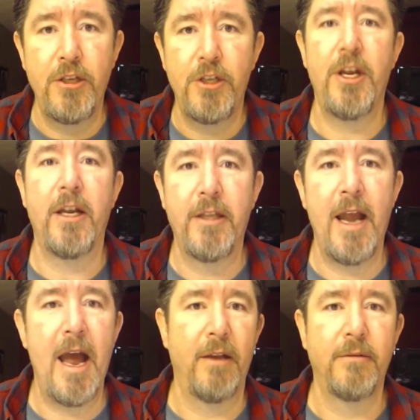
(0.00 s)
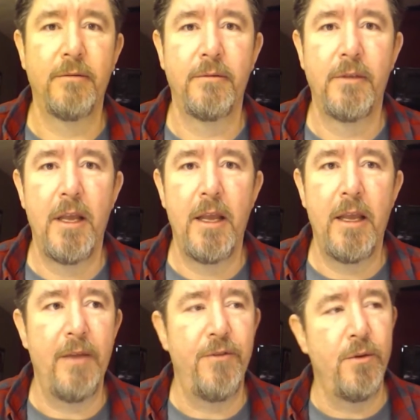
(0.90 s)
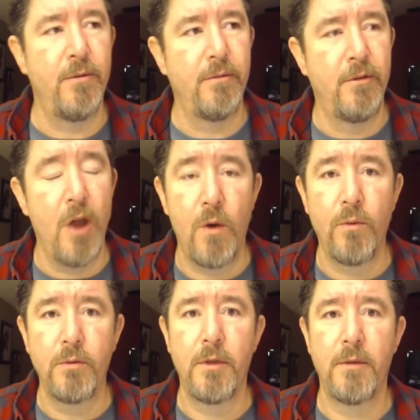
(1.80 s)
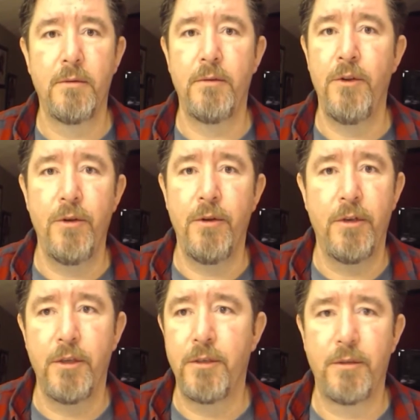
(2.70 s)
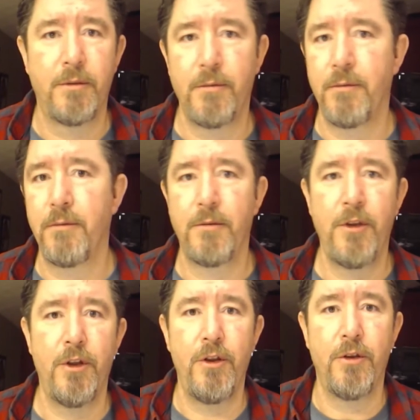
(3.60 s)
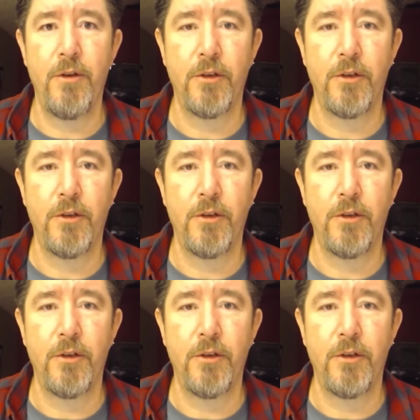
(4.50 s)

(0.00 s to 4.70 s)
checked it out. If you don't, you just, you're